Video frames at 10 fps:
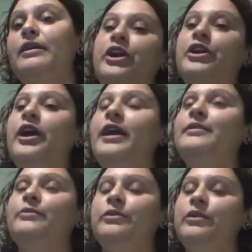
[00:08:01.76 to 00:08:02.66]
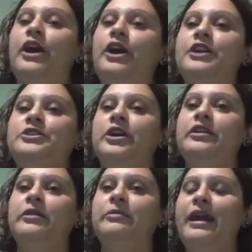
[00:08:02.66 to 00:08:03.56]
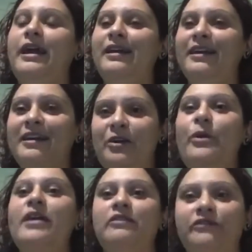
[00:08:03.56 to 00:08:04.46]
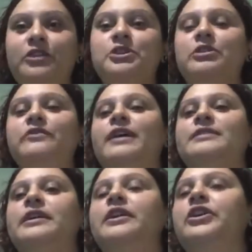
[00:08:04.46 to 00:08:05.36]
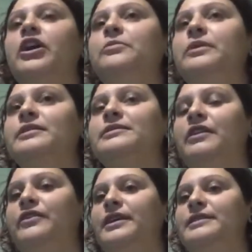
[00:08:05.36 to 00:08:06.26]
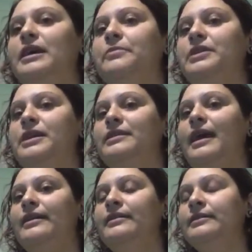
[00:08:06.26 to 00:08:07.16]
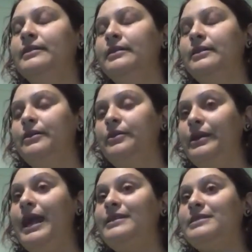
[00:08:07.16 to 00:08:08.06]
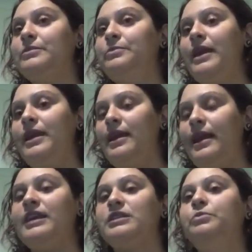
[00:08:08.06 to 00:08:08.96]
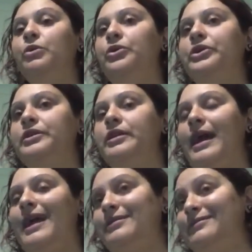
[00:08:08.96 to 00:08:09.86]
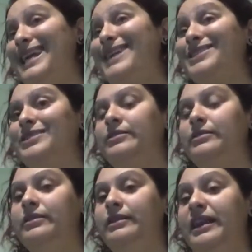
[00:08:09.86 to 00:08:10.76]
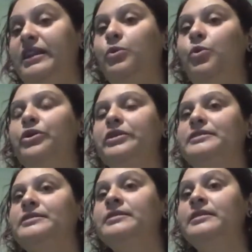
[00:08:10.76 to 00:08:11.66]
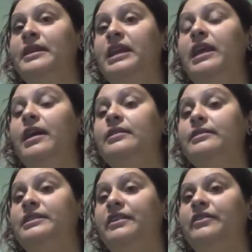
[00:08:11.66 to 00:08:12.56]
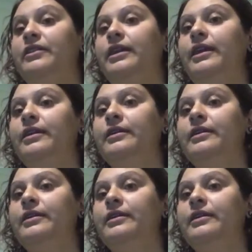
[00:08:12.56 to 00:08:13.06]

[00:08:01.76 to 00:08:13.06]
I don't know. I don't know where the future of that's going to go, but it's definitely something that needs to be explored and tested in the waters here, definitely.